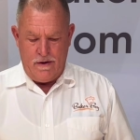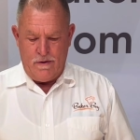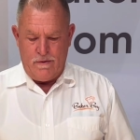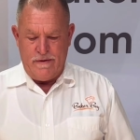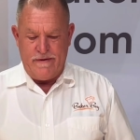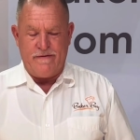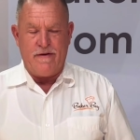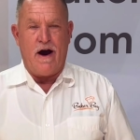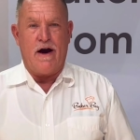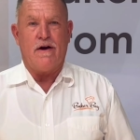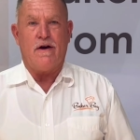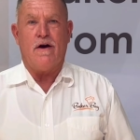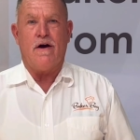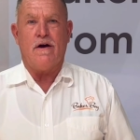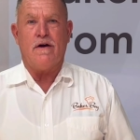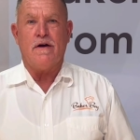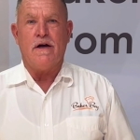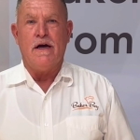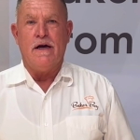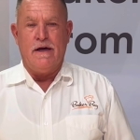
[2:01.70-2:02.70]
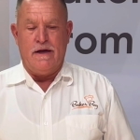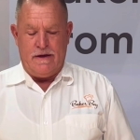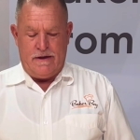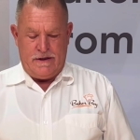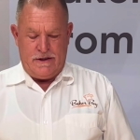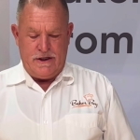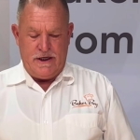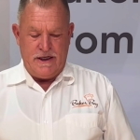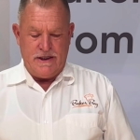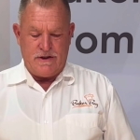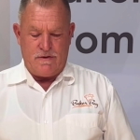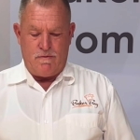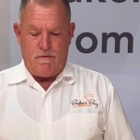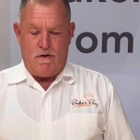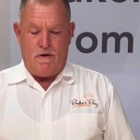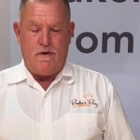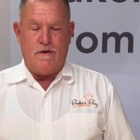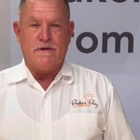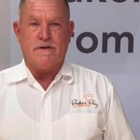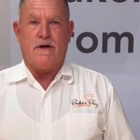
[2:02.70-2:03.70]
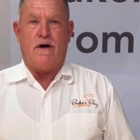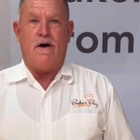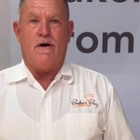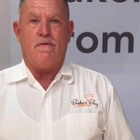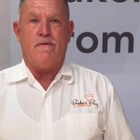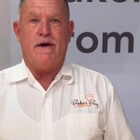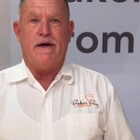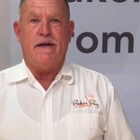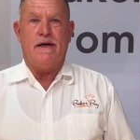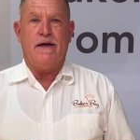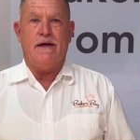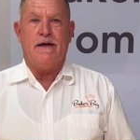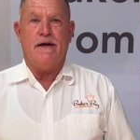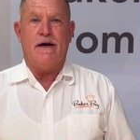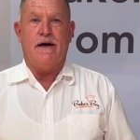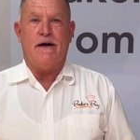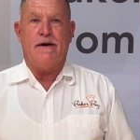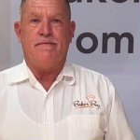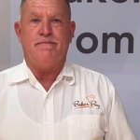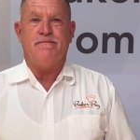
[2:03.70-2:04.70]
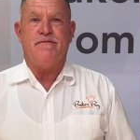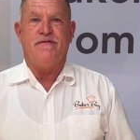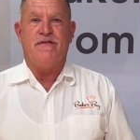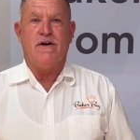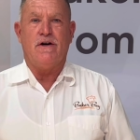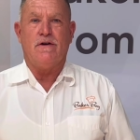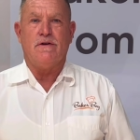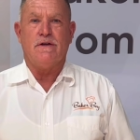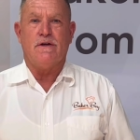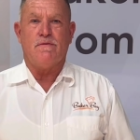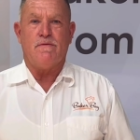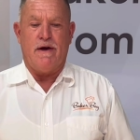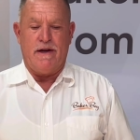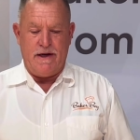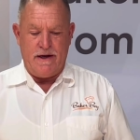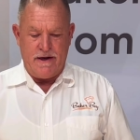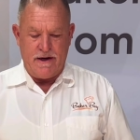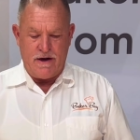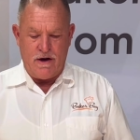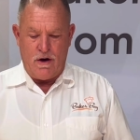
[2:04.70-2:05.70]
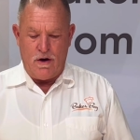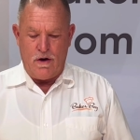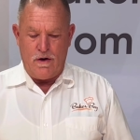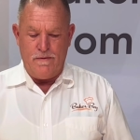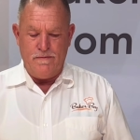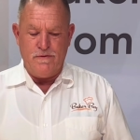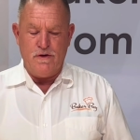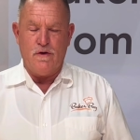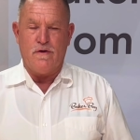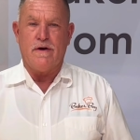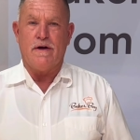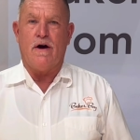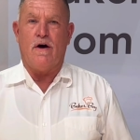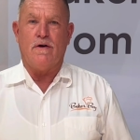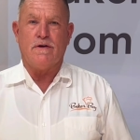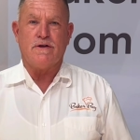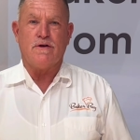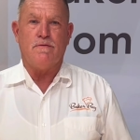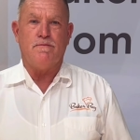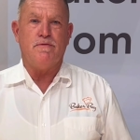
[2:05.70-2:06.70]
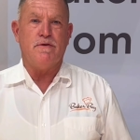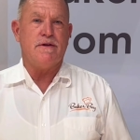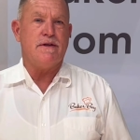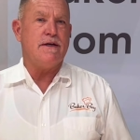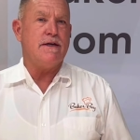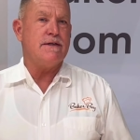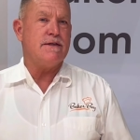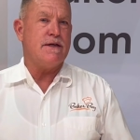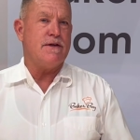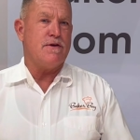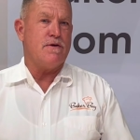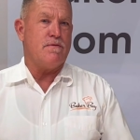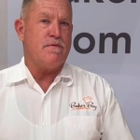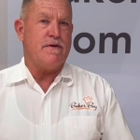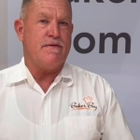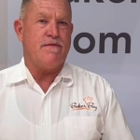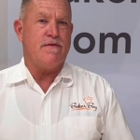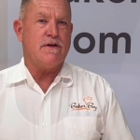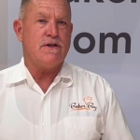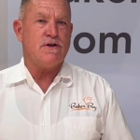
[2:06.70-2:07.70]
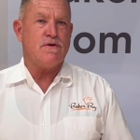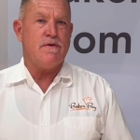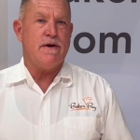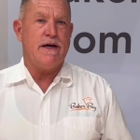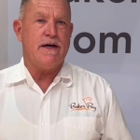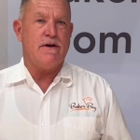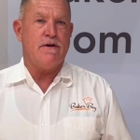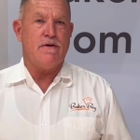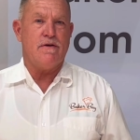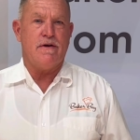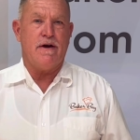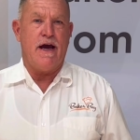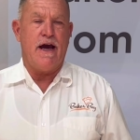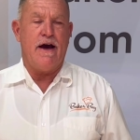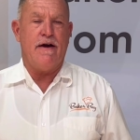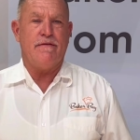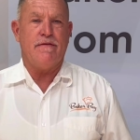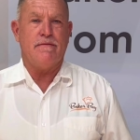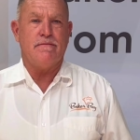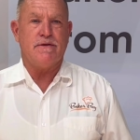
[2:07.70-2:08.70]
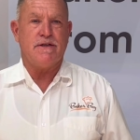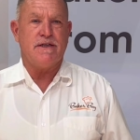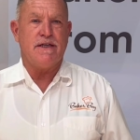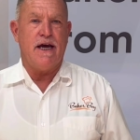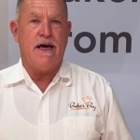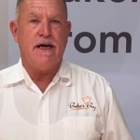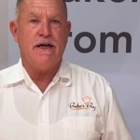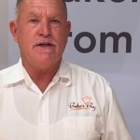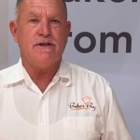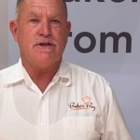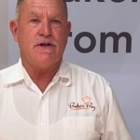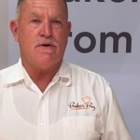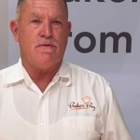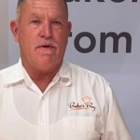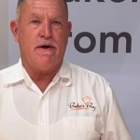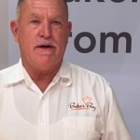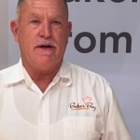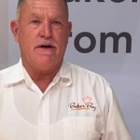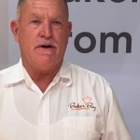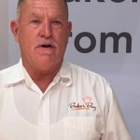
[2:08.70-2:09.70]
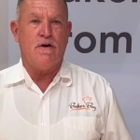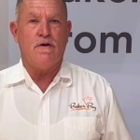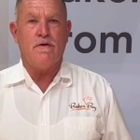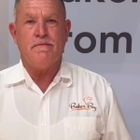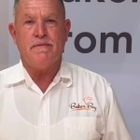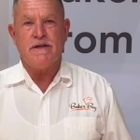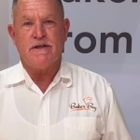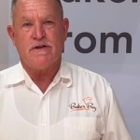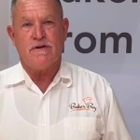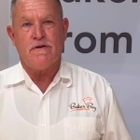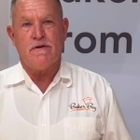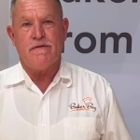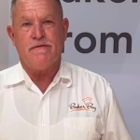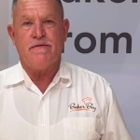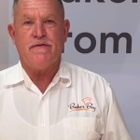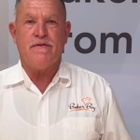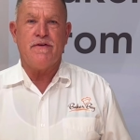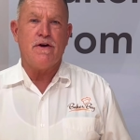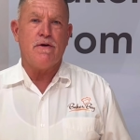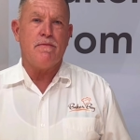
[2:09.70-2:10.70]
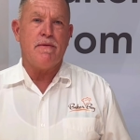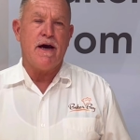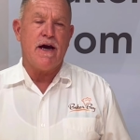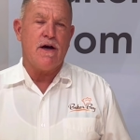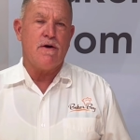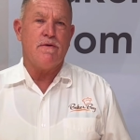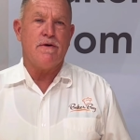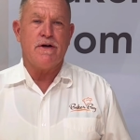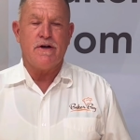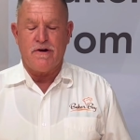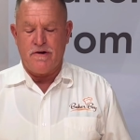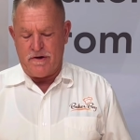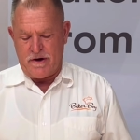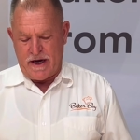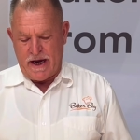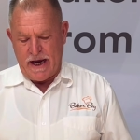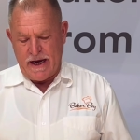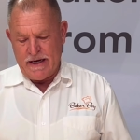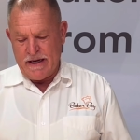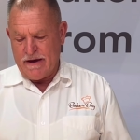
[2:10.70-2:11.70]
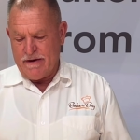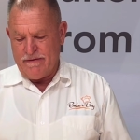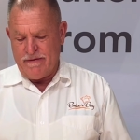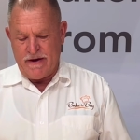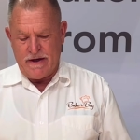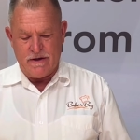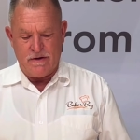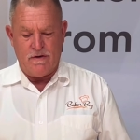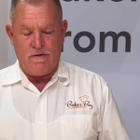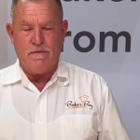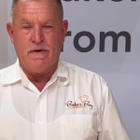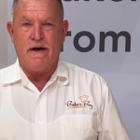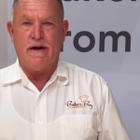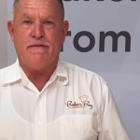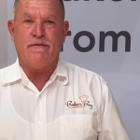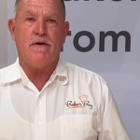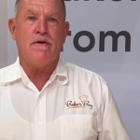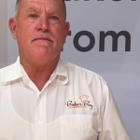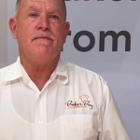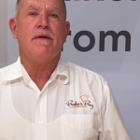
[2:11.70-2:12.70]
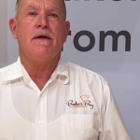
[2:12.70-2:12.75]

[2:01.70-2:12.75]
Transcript: we've got our yeast rolls already filled and ready to go. You can also put these in the refrigerator and have them staged and ready to go to be served for your banquet or your catering event or whatever.